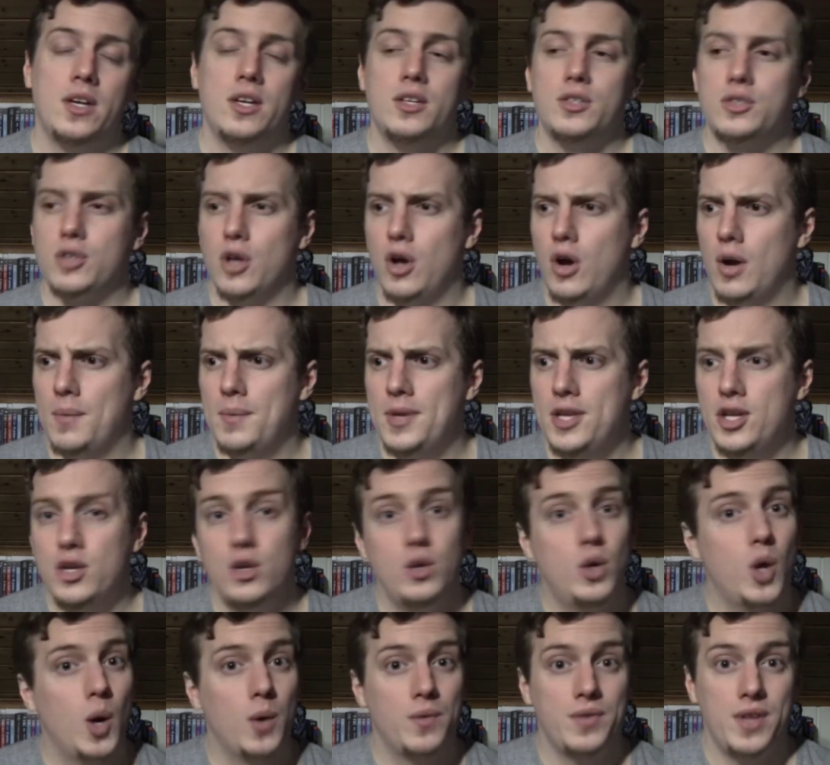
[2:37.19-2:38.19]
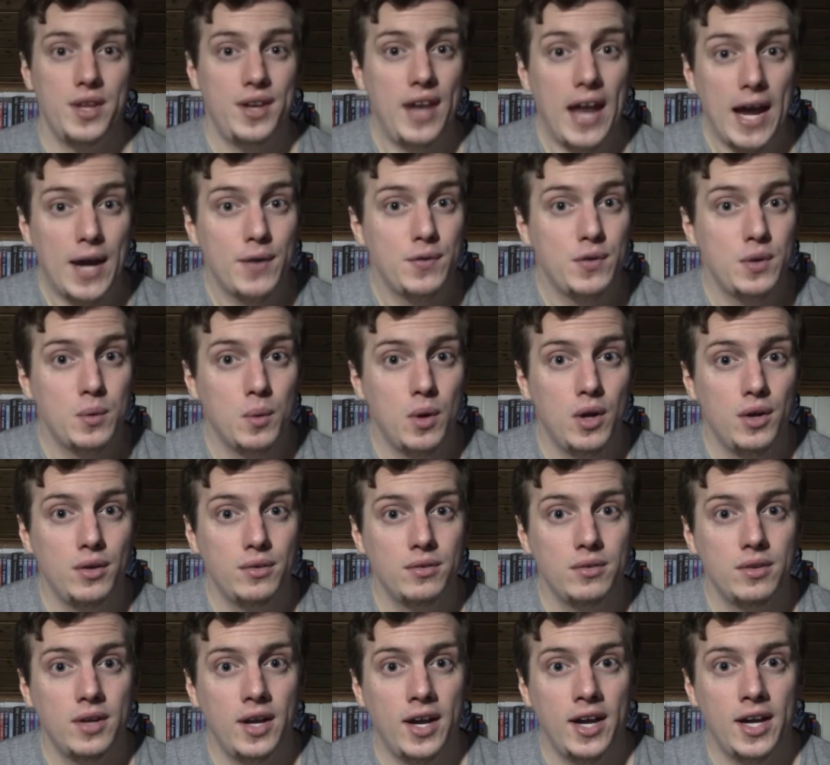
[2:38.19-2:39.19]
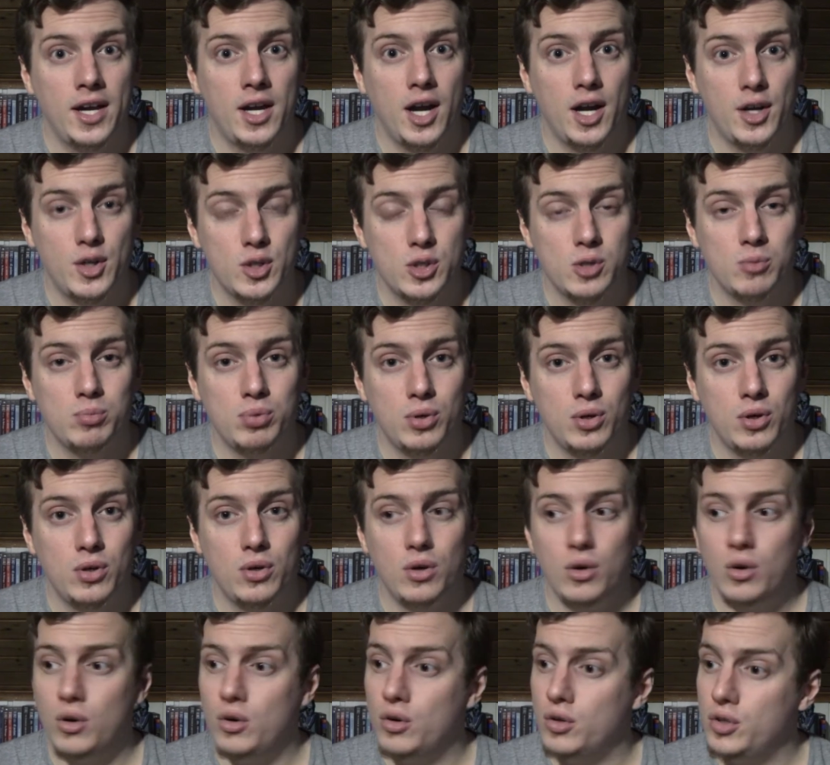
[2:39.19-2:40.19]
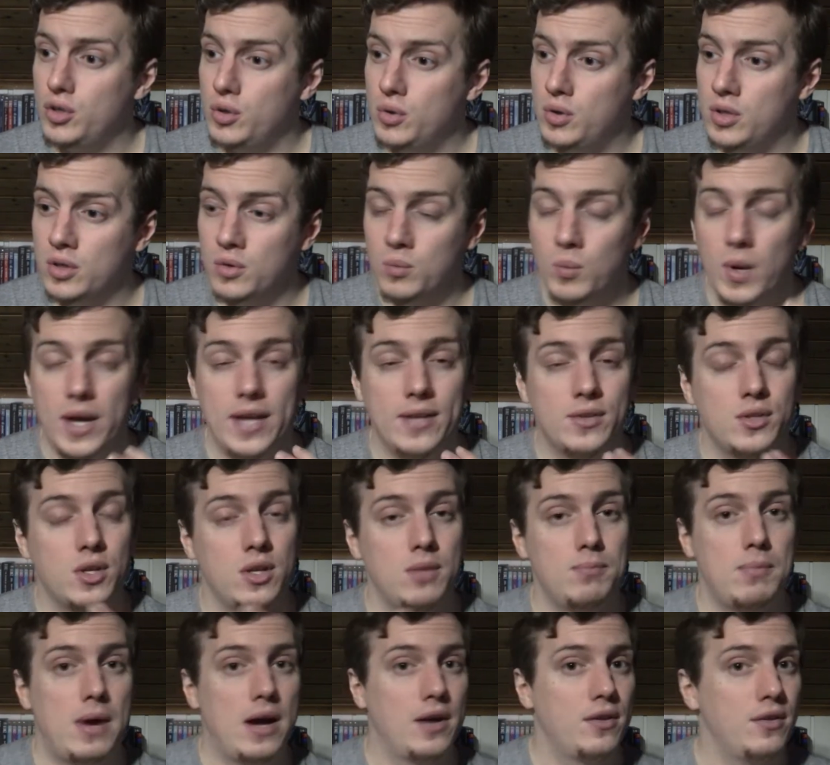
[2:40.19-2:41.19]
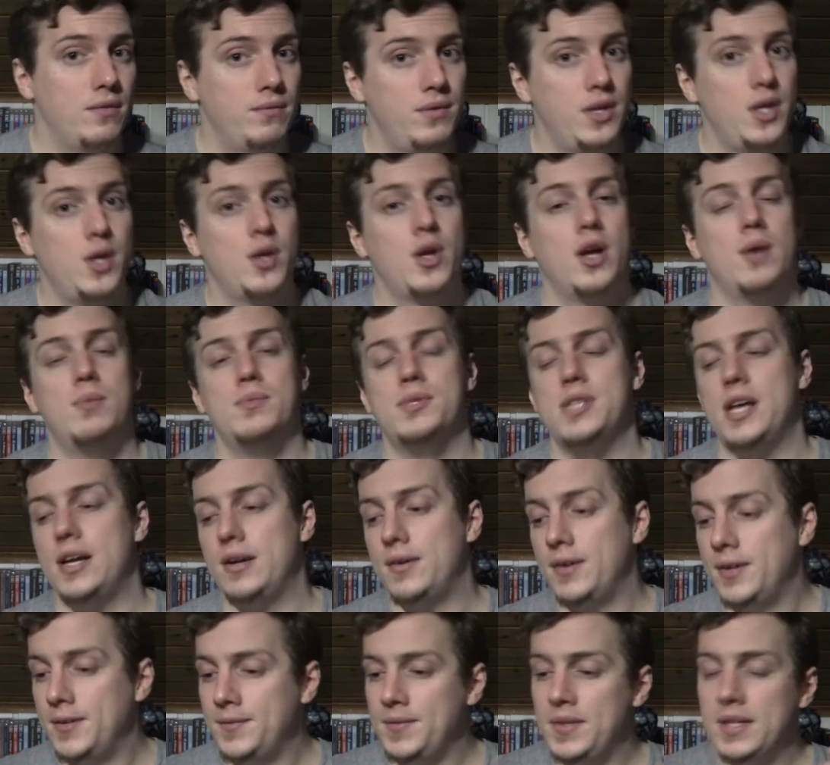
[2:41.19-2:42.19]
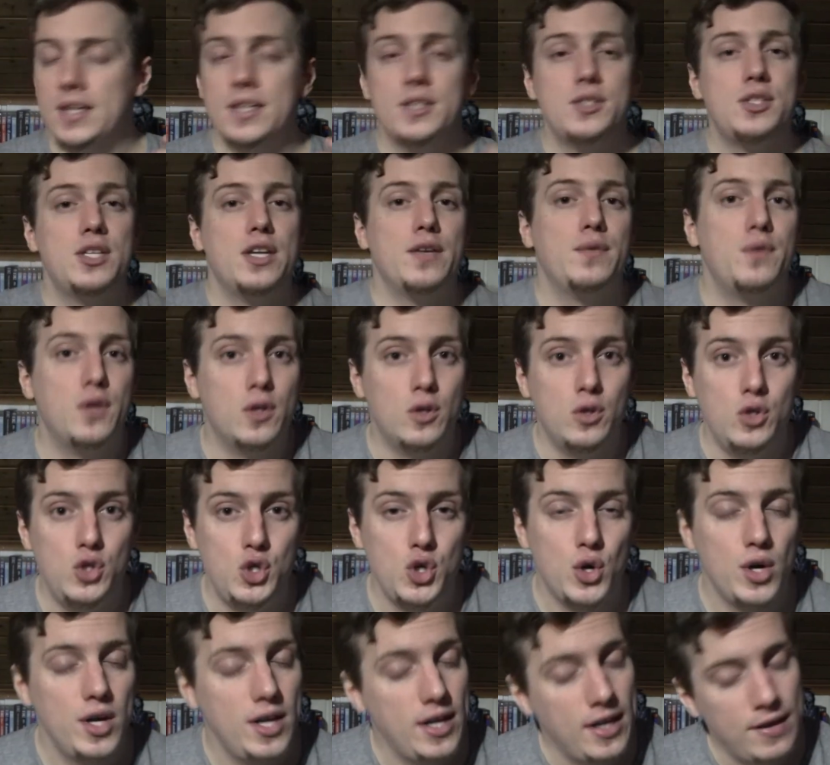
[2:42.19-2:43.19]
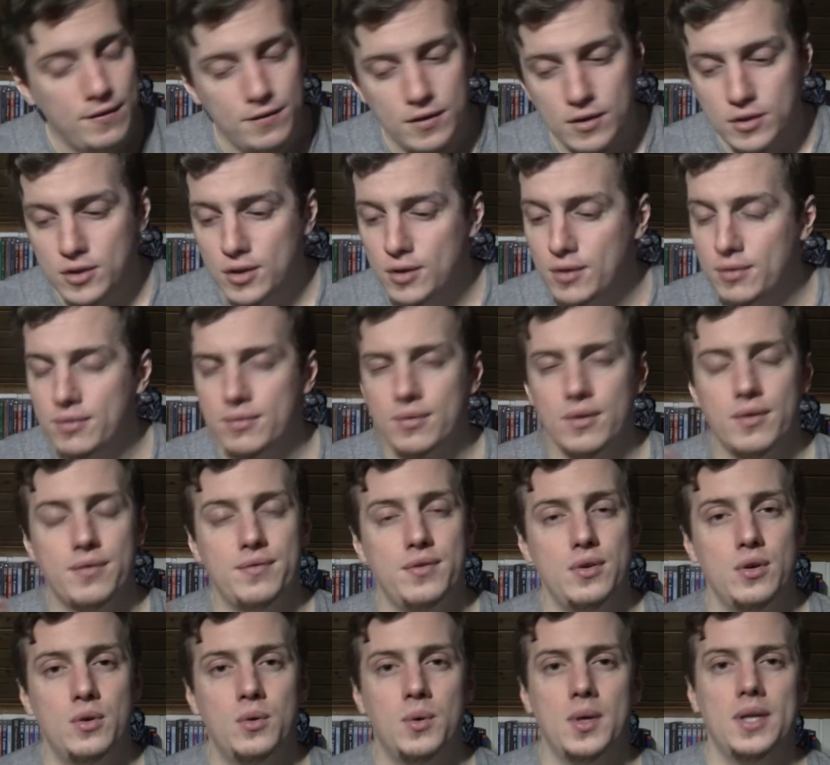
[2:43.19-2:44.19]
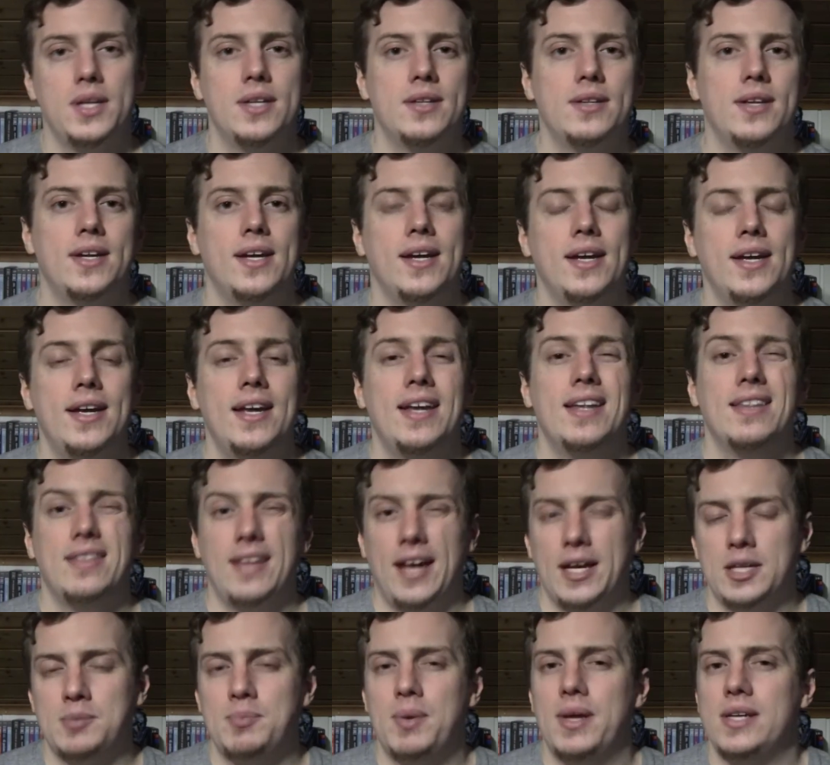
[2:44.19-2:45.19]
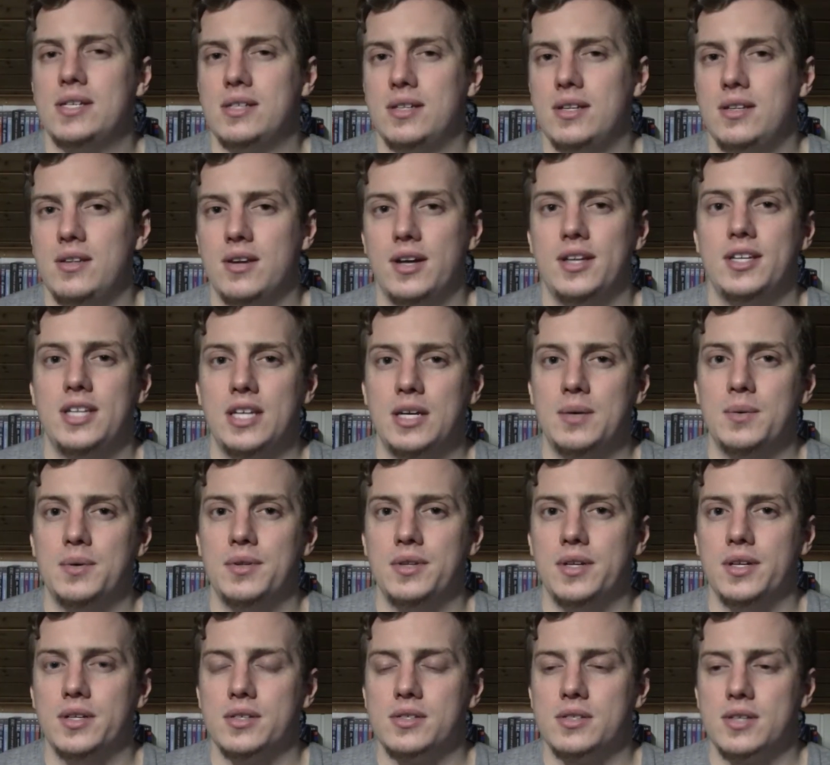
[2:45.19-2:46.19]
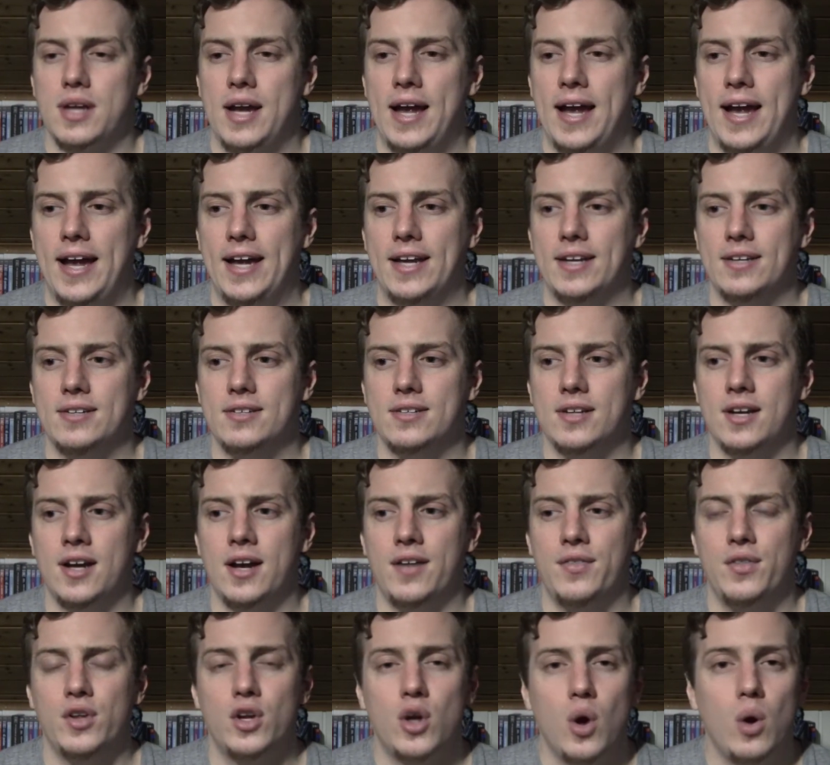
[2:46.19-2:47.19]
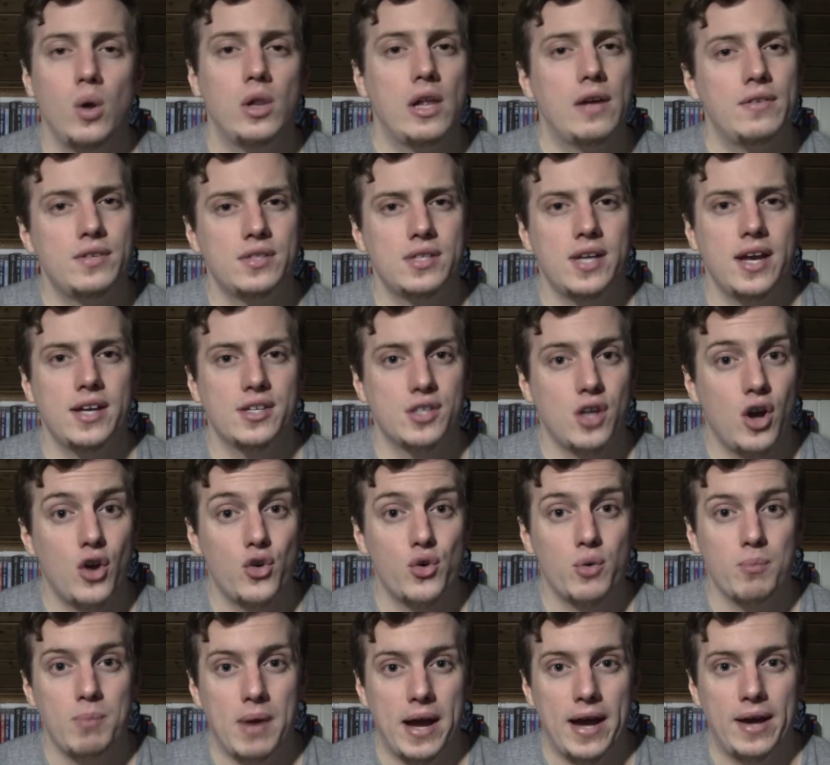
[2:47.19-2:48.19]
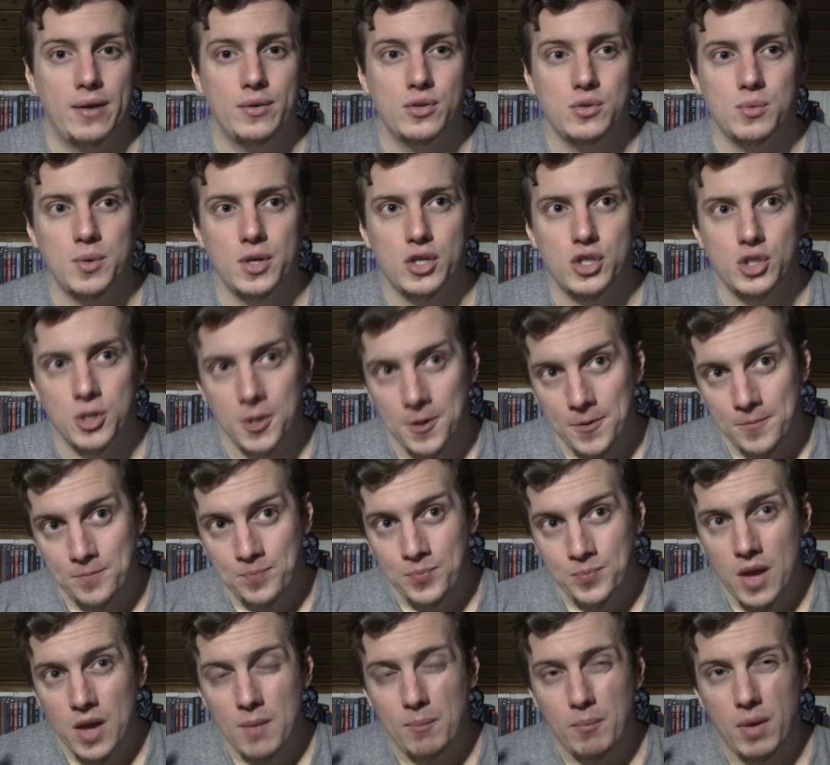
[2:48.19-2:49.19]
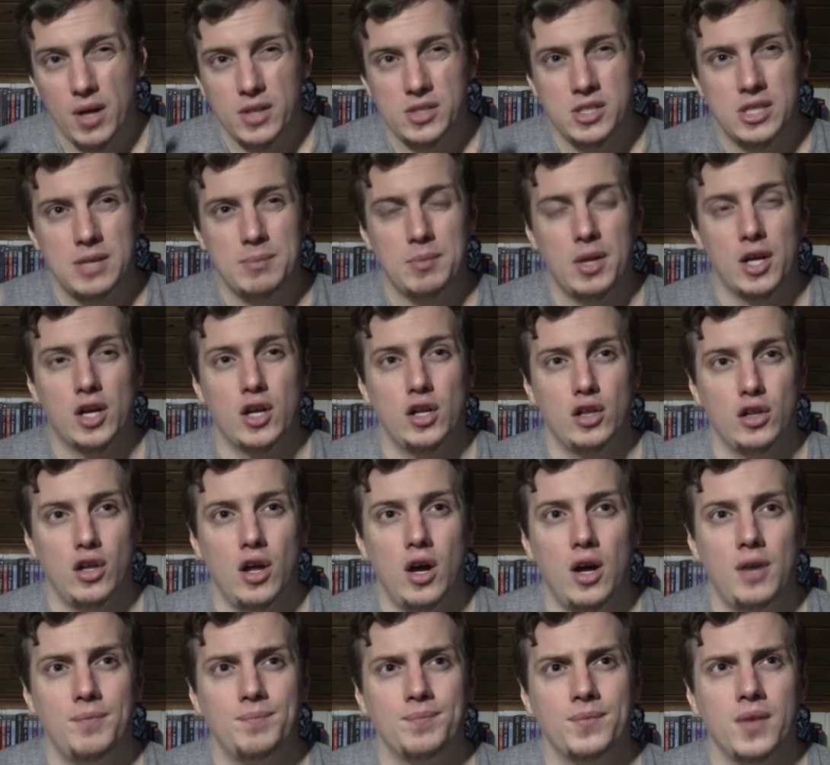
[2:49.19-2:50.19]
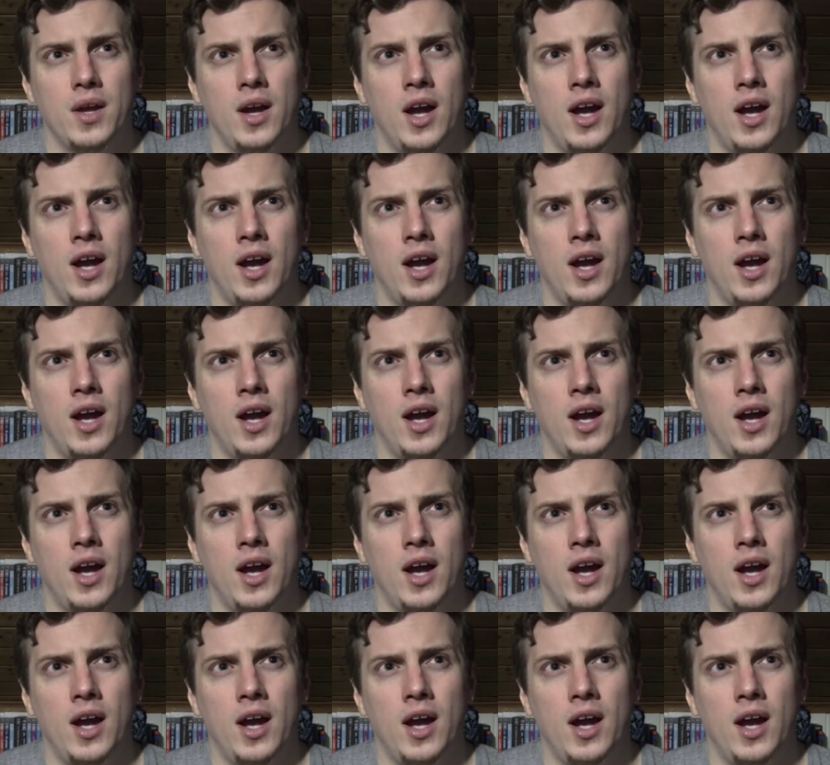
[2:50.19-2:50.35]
So, I mean, you can go over there now if you want and kind of support, or you can wait until the marathon video comes out, see if you enjoy it. If you do, throw a few quid in there. That's basically the idea with this. And the goal I've set is £100, which might seem like a lot.